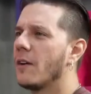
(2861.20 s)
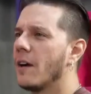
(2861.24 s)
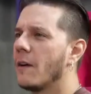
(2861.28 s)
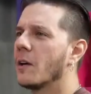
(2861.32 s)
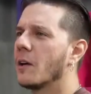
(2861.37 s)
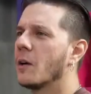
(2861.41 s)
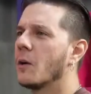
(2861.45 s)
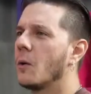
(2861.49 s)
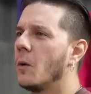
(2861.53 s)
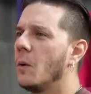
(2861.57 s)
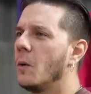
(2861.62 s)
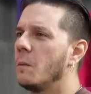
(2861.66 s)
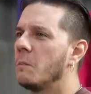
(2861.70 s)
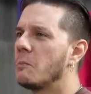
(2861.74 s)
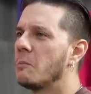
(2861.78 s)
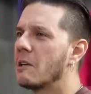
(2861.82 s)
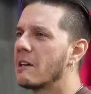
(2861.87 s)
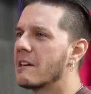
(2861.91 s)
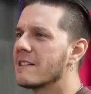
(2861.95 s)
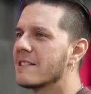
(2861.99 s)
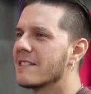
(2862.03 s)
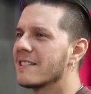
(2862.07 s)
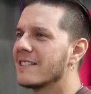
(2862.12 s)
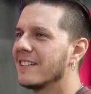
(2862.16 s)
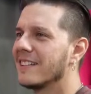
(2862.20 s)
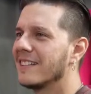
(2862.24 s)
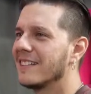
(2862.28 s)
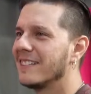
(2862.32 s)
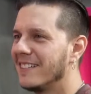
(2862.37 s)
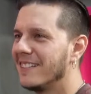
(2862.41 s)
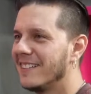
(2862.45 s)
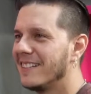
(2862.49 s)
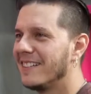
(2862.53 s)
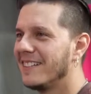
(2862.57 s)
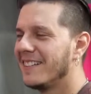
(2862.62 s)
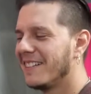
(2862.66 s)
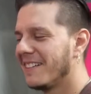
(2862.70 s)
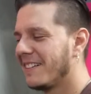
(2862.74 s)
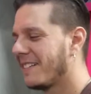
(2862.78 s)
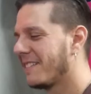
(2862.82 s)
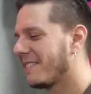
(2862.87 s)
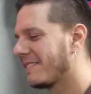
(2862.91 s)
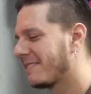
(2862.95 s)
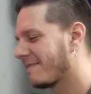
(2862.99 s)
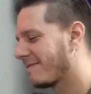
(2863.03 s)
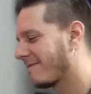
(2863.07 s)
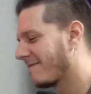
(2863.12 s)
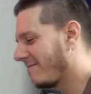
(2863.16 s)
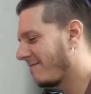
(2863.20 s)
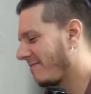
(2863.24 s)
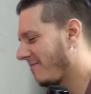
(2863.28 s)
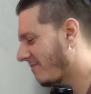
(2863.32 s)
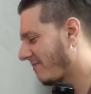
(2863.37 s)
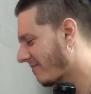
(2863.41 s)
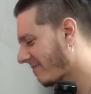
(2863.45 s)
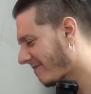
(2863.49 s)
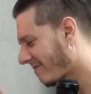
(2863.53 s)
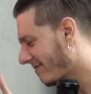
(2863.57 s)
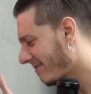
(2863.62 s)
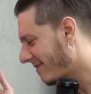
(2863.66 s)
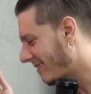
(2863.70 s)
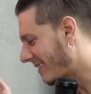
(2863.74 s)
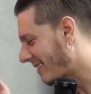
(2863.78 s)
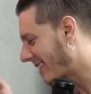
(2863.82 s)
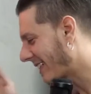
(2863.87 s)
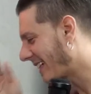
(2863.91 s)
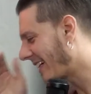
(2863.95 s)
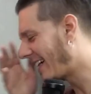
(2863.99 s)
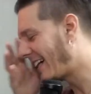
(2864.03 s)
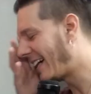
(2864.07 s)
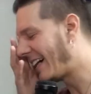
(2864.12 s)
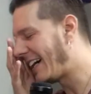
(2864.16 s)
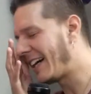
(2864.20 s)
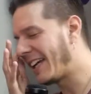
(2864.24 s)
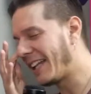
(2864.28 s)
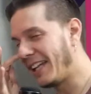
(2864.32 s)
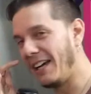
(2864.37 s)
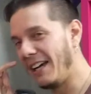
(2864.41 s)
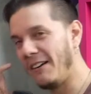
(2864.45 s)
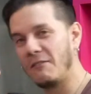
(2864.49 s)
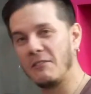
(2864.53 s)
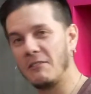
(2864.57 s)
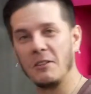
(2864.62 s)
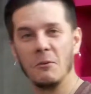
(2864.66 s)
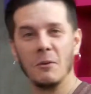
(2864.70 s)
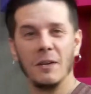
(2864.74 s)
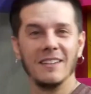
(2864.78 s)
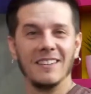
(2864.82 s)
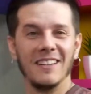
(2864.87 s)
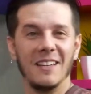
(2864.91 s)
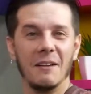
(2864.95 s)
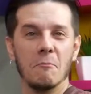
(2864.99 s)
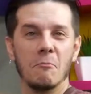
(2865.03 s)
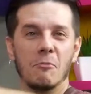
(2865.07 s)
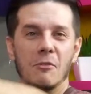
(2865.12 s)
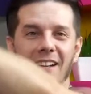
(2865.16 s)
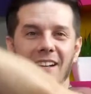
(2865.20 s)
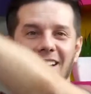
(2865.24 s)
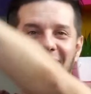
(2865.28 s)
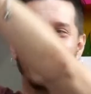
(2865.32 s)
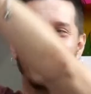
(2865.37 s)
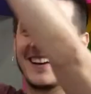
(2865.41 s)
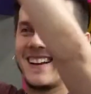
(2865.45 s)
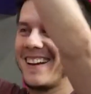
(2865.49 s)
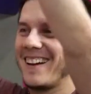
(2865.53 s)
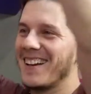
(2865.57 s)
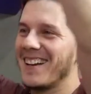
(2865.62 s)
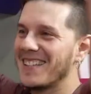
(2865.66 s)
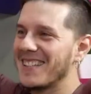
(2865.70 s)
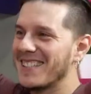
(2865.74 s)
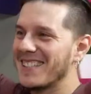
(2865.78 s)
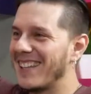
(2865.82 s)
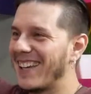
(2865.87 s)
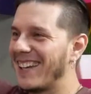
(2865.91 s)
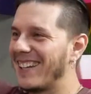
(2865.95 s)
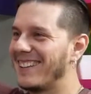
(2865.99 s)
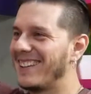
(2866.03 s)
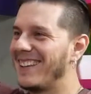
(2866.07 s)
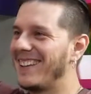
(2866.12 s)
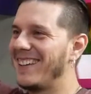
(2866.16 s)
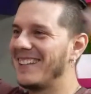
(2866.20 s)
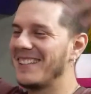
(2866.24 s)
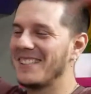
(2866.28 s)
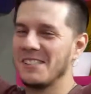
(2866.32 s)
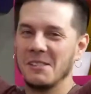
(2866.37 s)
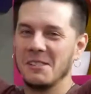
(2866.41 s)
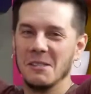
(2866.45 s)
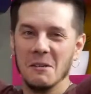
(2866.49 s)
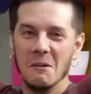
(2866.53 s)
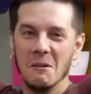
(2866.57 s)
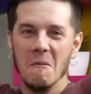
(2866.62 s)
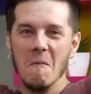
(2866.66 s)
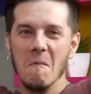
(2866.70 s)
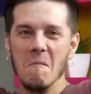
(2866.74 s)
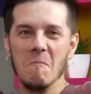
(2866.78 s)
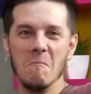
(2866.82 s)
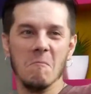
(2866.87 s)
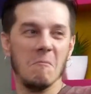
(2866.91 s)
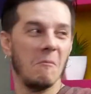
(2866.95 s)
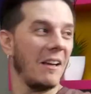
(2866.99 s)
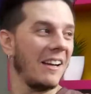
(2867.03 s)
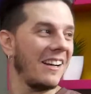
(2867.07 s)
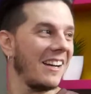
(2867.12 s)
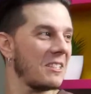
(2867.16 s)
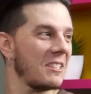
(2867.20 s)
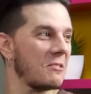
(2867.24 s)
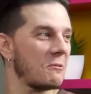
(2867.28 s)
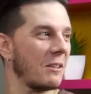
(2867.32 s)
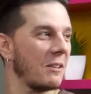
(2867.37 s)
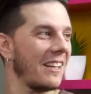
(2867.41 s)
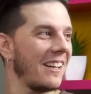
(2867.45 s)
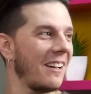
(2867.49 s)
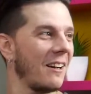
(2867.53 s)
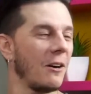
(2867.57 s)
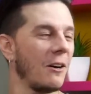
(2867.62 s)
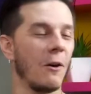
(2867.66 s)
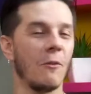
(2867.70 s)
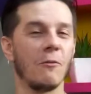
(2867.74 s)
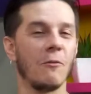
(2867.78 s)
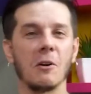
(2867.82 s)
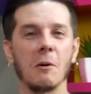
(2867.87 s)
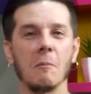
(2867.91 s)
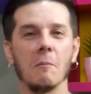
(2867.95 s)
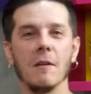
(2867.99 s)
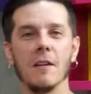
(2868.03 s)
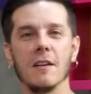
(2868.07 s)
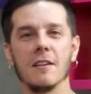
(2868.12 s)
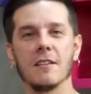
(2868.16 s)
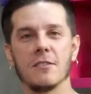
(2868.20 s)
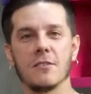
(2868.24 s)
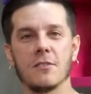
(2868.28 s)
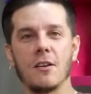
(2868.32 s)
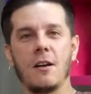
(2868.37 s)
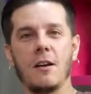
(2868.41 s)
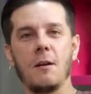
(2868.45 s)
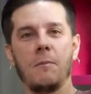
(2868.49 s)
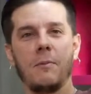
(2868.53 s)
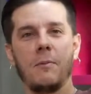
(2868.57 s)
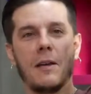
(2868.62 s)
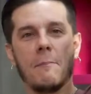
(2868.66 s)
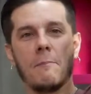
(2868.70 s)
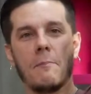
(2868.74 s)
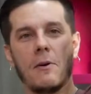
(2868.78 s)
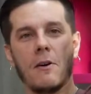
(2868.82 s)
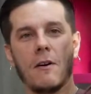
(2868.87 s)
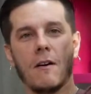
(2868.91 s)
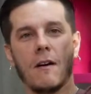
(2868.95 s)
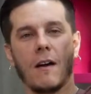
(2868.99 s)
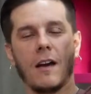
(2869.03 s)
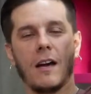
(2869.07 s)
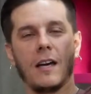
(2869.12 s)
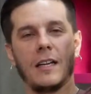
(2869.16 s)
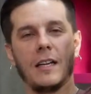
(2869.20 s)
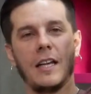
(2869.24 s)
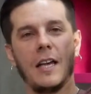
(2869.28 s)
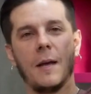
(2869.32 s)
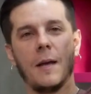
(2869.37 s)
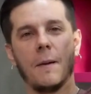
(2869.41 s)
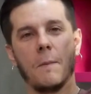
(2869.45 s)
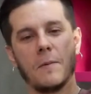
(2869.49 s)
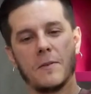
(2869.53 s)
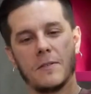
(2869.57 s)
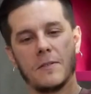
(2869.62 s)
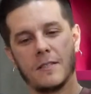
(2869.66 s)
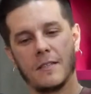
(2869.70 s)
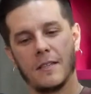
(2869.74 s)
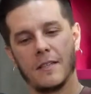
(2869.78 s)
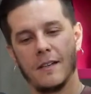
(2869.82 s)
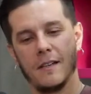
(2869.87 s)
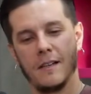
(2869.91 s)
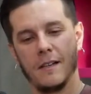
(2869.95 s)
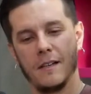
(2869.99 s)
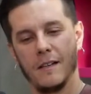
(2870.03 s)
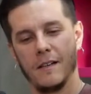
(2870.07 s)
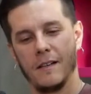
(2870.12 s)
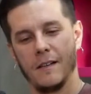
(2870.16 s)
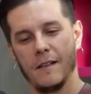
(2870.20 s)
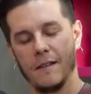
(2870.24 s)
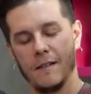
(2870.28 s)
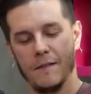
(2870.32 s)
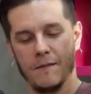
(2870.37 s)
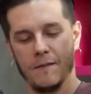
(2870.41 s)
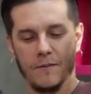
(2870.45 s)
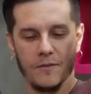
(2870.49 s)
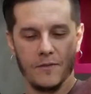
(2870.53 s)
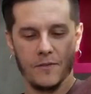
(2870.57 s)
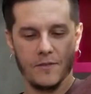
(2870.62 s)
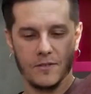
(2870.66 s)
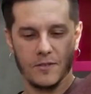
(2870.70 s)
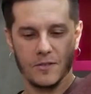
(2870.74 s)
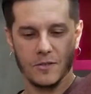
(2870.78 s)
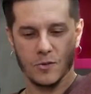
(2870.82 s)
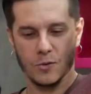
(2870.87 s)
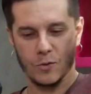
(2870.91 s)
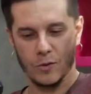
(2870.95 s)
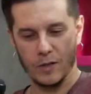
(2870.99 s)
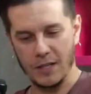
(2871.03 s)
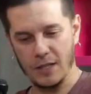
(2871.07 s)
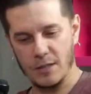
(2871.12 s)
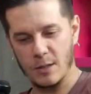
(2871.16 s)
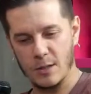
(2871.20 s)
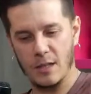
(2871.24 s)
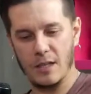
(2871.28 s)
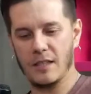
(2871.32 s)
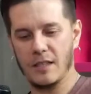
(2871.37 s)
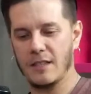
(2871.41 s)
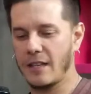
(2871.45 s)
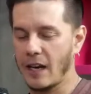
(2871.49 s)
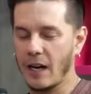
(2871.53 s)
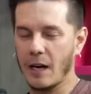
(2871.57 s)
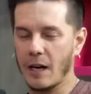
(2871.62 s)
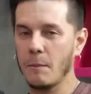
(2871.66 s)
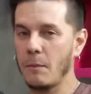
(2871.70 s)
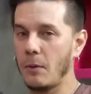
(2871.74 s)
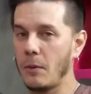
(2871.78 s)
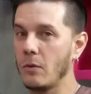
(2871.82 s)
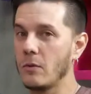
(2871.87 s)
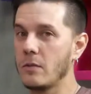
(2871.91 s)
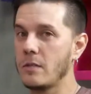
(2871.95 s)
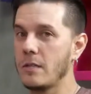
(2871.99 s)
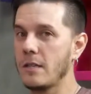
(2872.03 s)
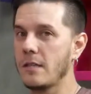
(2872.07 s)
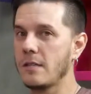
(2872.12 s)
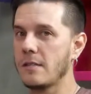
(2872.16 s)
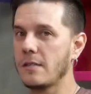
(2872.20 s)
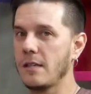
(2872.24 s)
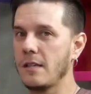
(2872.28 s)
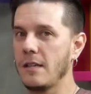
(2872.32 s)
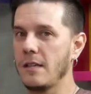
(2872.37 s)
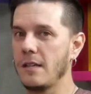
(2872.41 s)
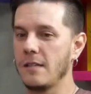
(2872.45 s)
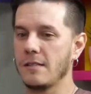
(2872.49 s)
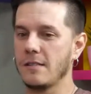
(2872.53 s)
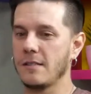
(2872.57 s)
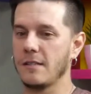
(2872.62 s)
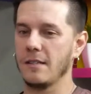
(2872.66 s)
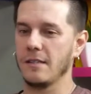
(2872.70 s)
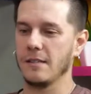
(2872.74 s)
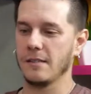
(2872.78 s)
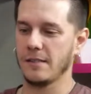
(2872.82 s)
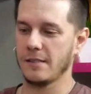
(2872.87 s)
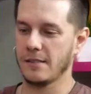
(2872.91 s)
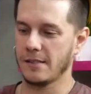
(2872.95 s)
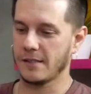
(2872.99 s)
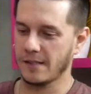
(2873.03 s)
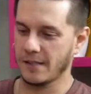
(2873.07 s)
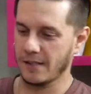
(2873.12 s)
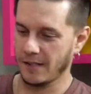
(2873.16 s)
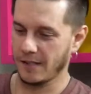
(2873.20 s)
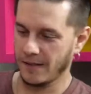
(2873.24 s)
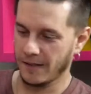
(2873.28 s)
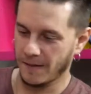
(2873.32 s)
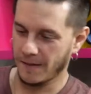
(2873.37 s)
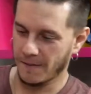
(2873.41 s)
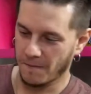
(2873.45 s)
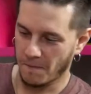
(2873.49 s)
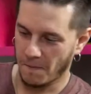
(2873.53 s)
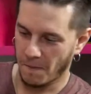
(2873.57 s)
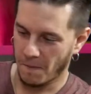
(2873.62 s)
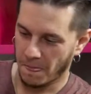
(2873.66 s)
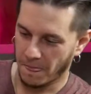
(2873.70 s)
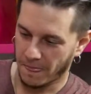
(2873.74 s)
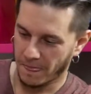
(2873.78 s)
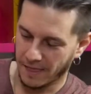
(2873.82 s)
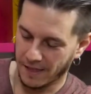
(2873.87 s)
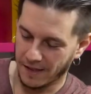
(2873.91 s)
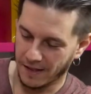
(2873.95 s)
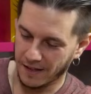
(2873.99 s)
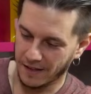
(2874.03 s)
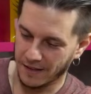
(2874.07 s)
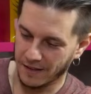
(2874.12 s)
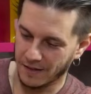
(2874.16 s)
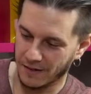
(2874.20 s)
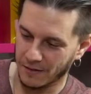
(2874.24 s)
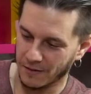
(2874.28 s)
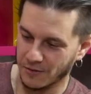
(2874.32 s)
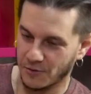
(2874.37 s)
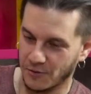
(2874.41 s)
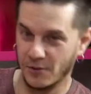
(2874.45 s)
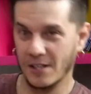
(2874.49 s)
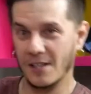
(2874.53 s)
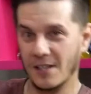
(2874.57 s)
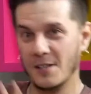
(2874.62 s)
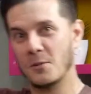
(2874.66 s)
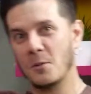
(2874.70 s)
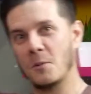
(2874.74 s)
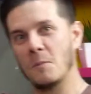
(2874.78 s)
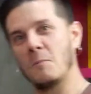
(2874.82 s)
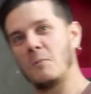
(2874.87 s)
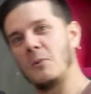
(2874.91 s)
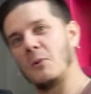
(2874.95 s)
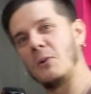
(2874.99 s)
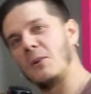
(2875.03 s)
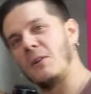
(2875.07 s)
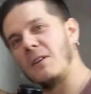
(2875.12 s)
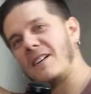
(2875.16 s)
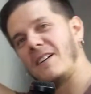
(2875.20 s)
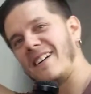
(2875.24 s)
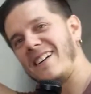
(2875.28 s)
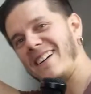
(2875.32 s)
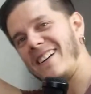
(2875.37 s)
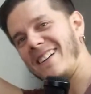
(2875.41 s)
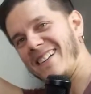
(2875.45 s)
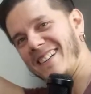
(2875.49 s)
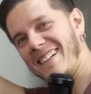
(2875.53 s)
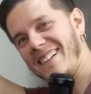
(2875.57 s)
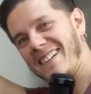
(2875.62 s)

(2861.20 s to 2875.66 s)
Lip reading: cool person. I love when they bring a guest like this, because we can go from zombie apocalypse, treating terrible diseases, Jason Bourne,